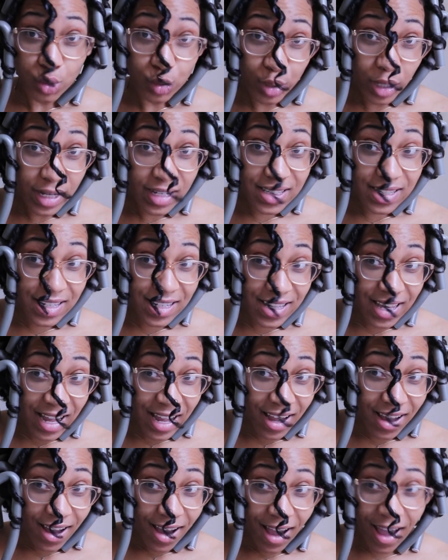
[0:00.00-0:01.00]
you guys see
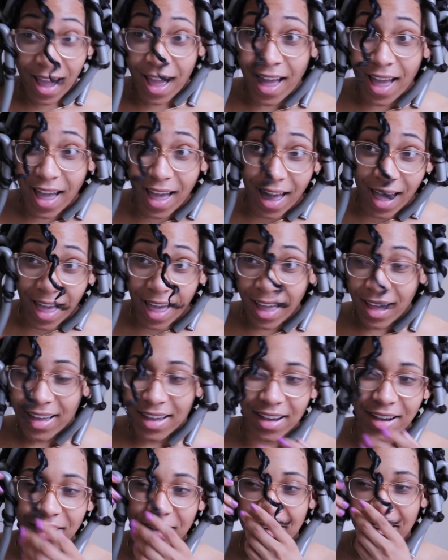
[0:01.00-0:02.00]
that
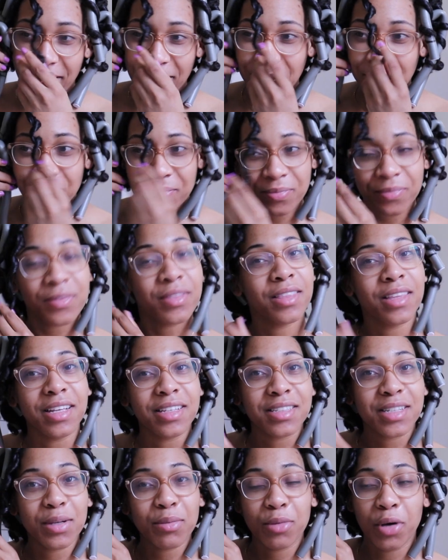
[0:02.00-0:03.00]
okay
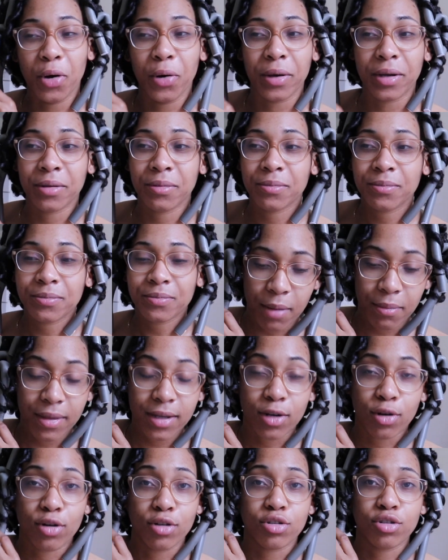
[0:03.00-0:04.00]
let's keep going i'm
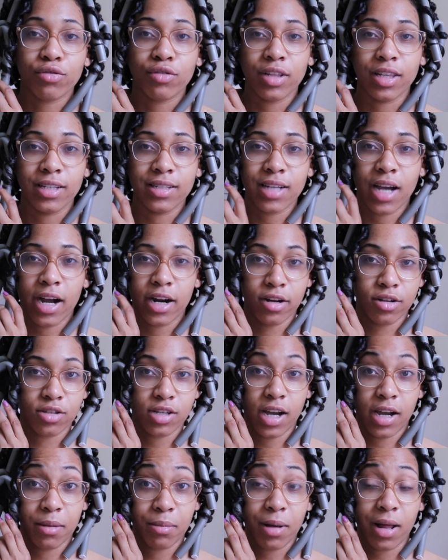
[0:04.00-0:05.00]
like also really tired
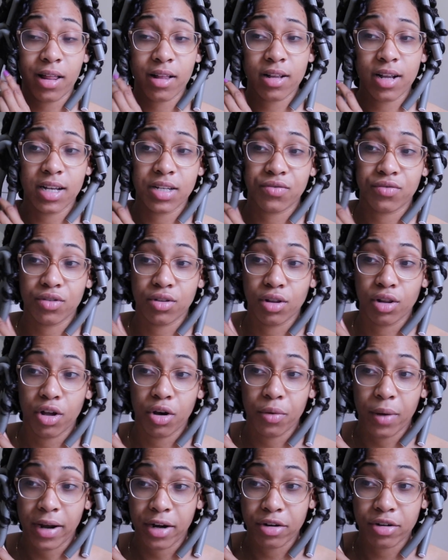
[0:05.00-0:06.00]
so i apologize for the
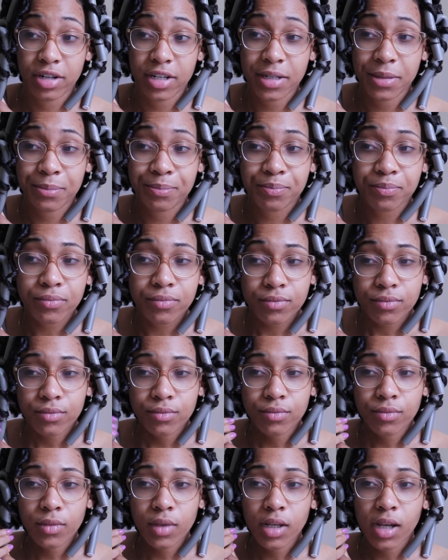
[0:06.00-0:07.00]
low energy
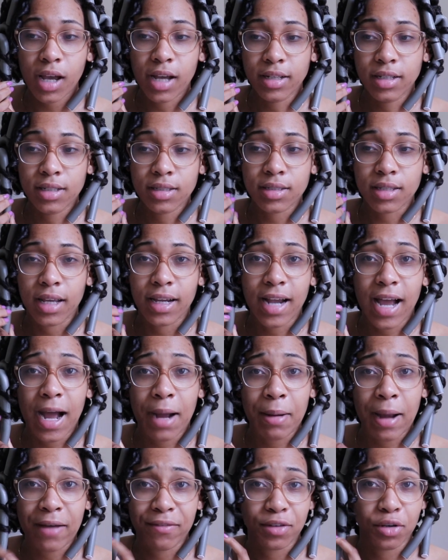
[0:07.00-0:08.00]
I just like
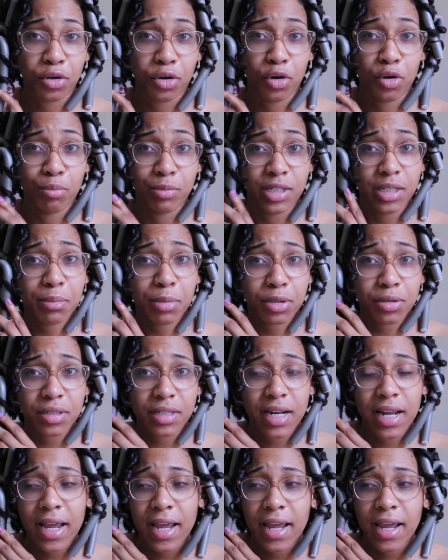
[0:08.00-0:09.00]
I have to go to Home Depot
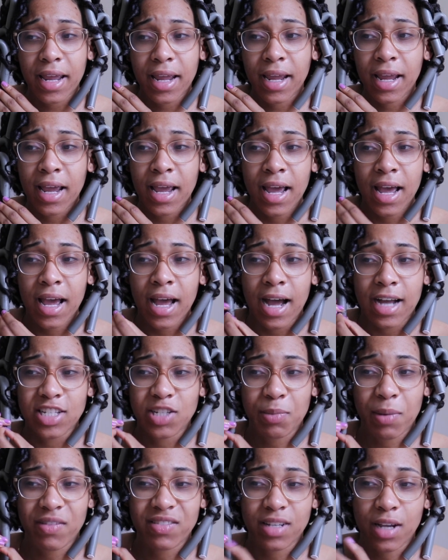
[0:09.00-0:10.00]
today. I
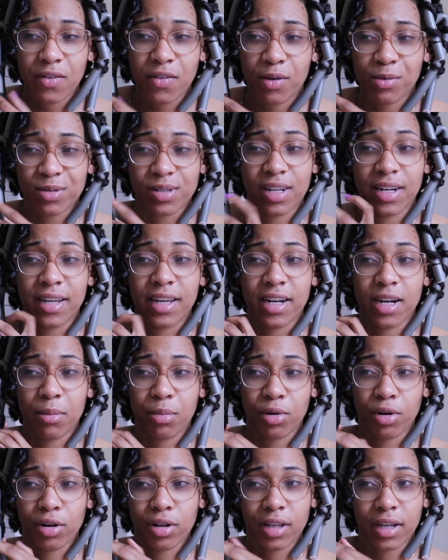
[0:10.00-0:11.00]
told myself I was gonna get
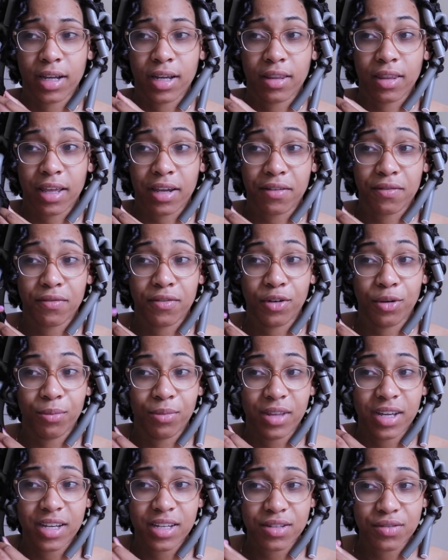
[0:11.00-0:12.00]
up early and like
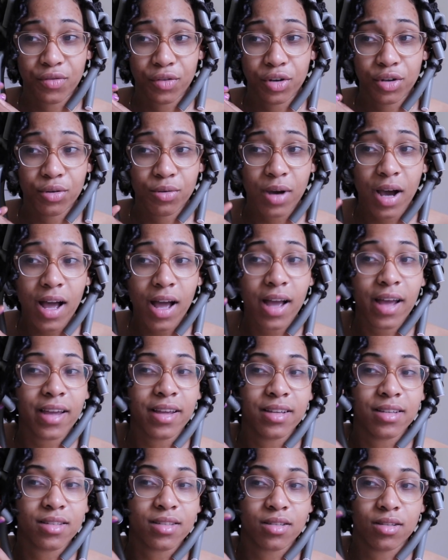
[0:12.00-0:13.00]
film this for you
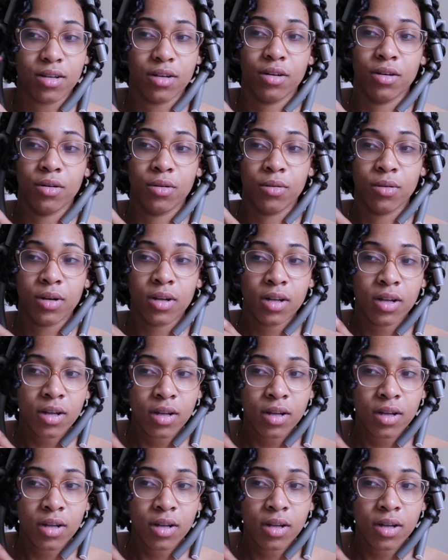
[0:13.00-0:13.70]
guys. So